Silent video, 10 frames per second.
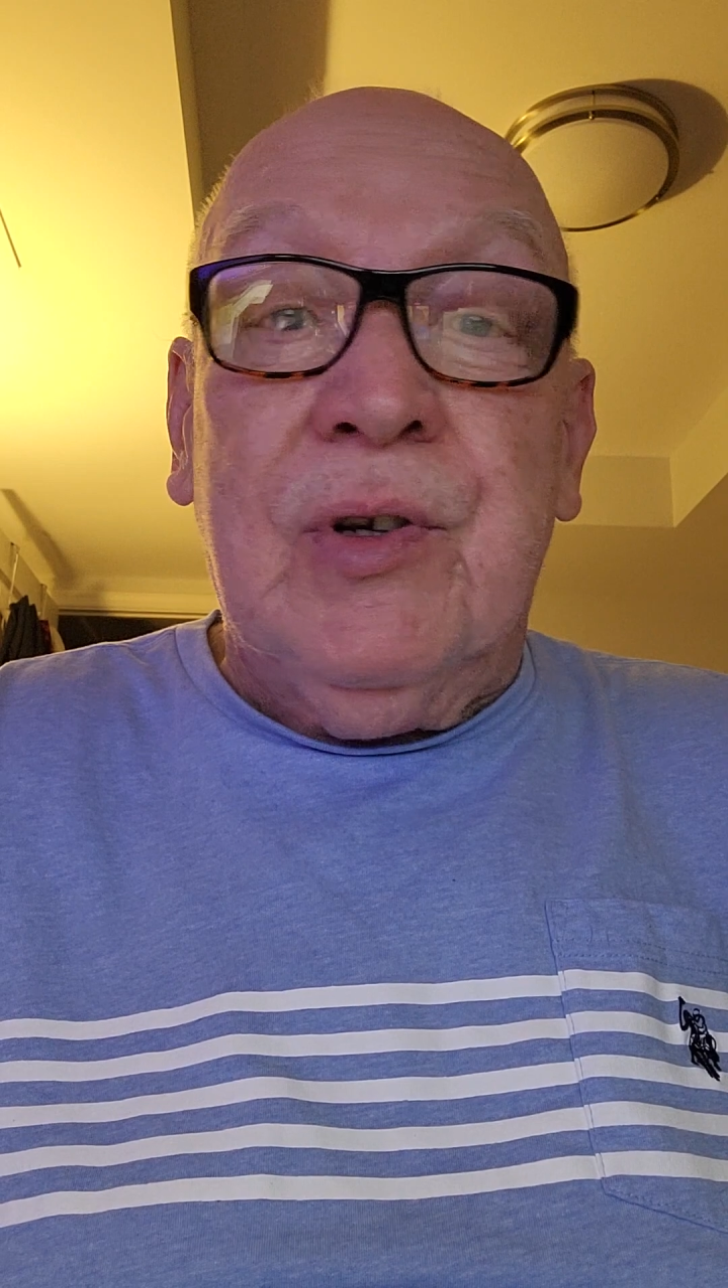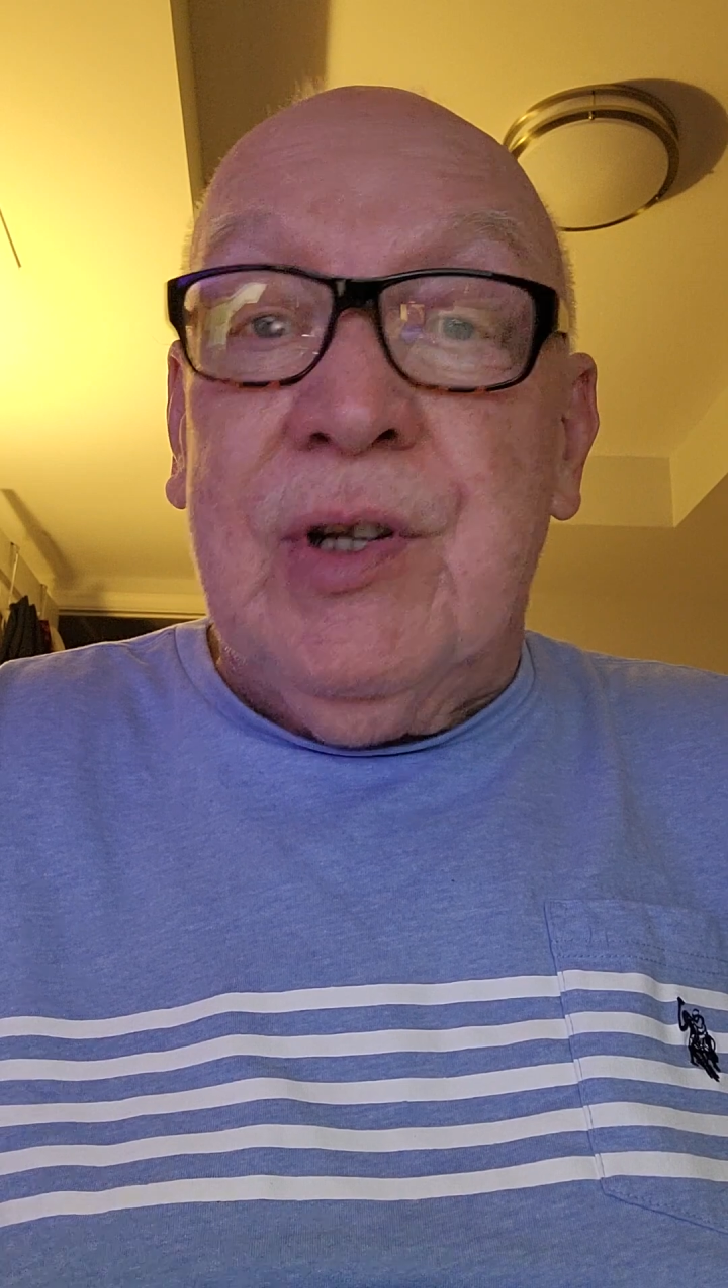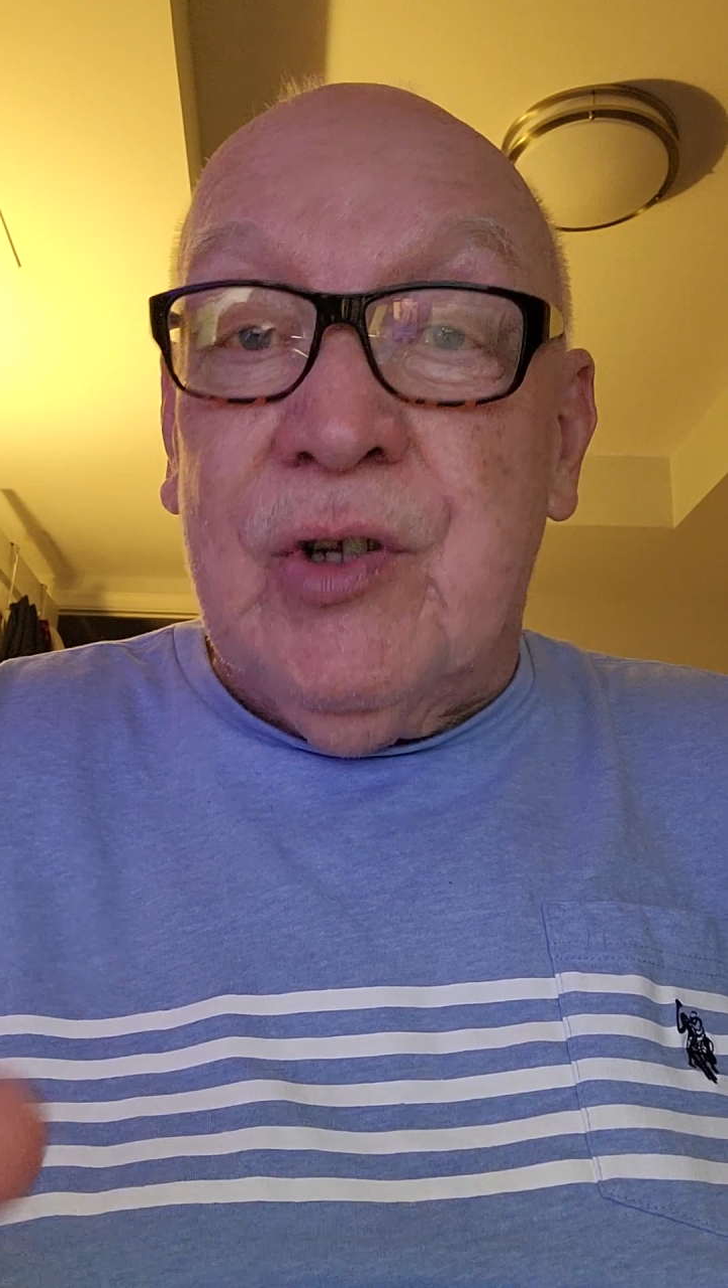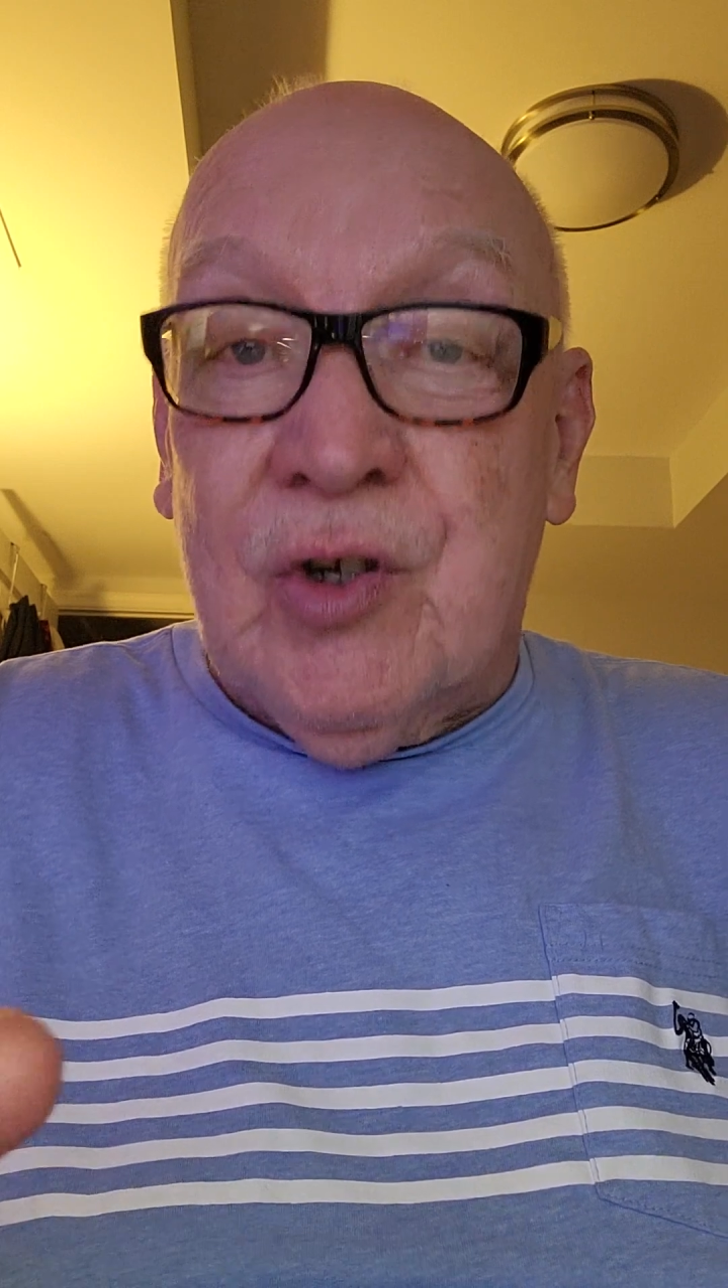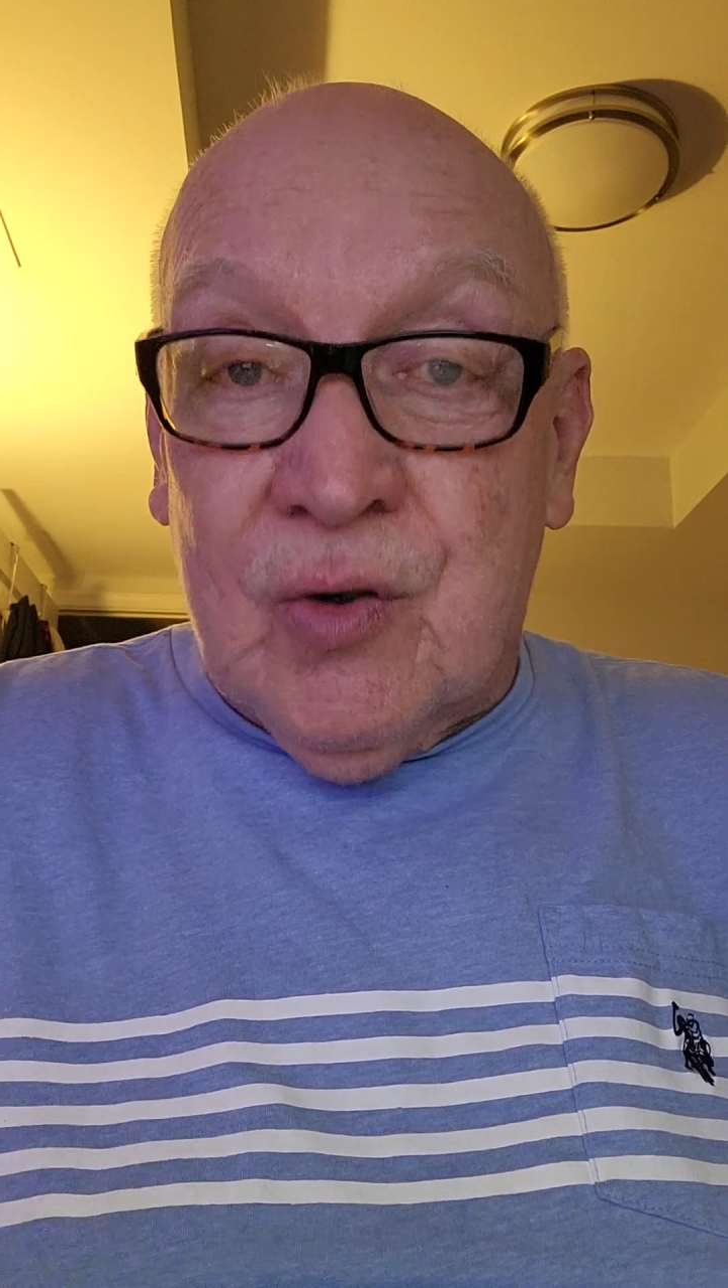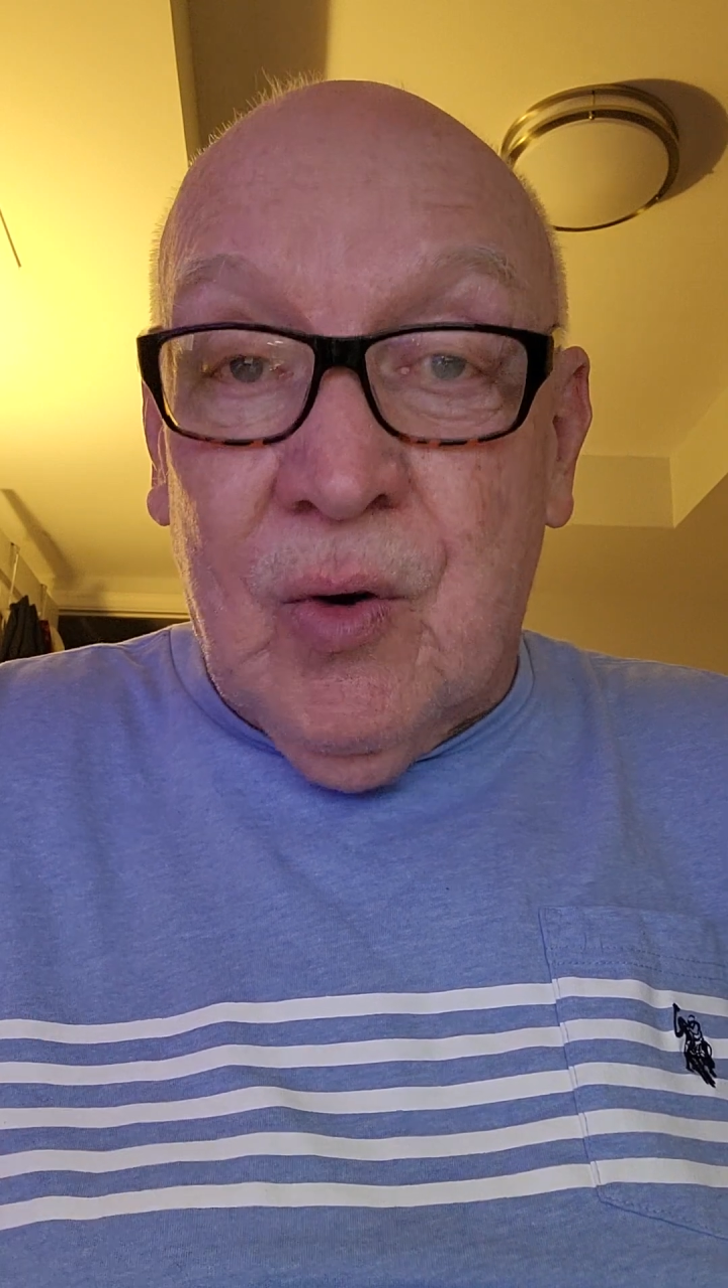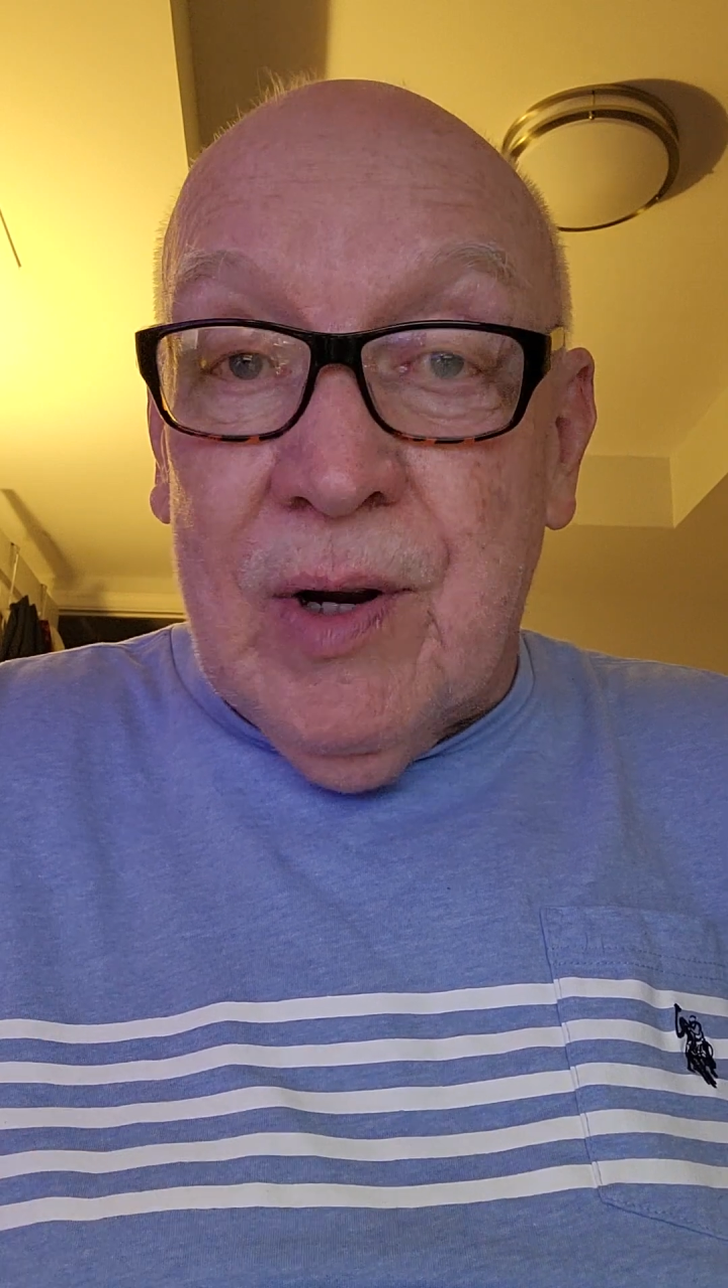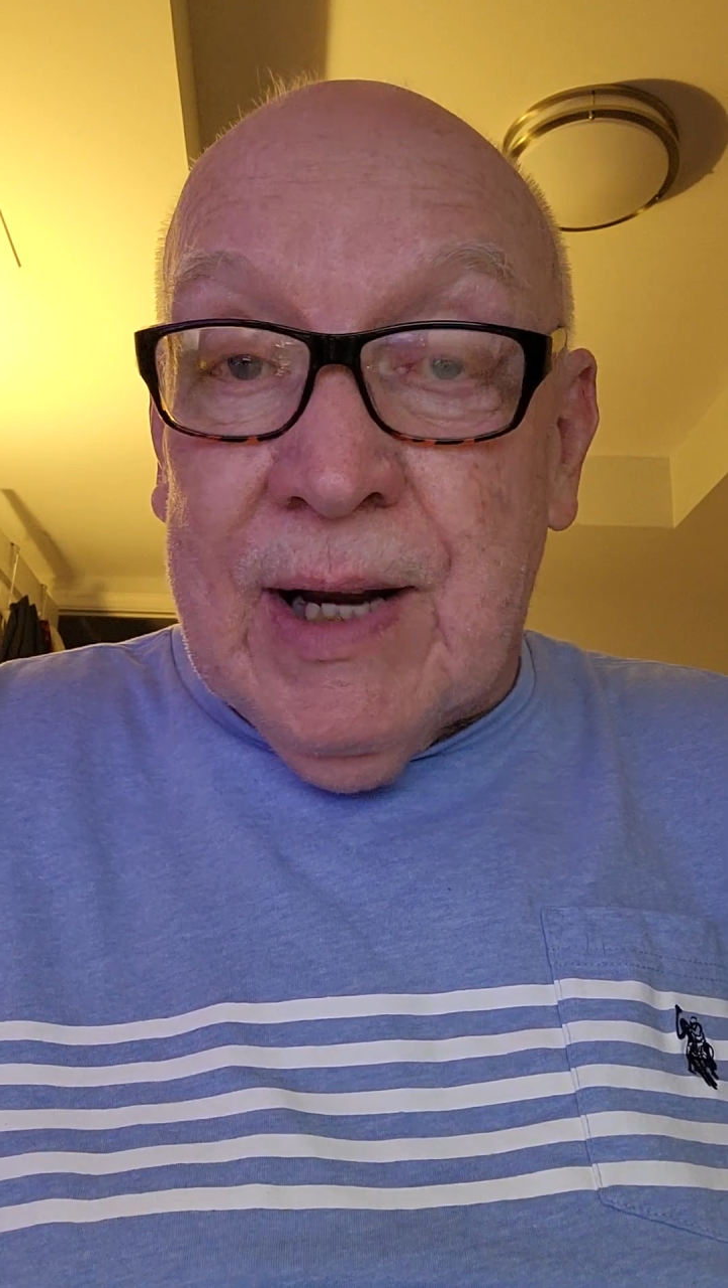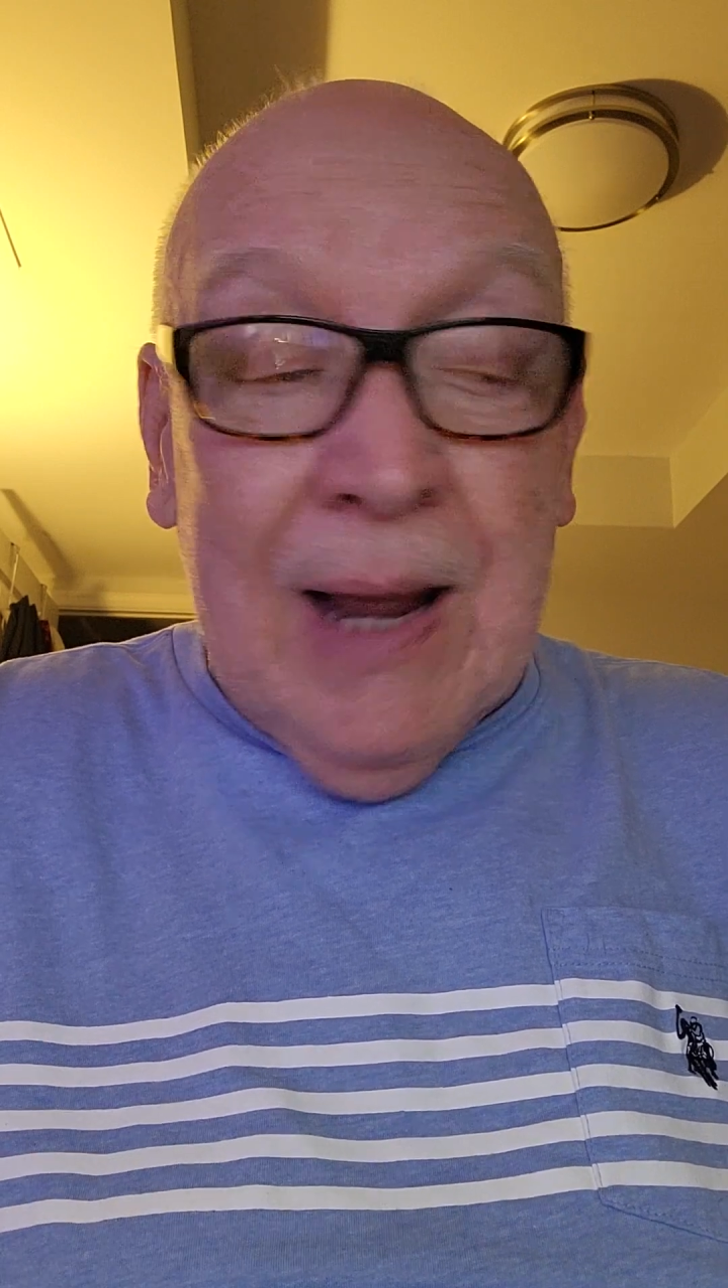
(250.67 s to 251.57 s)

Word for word: destroy it.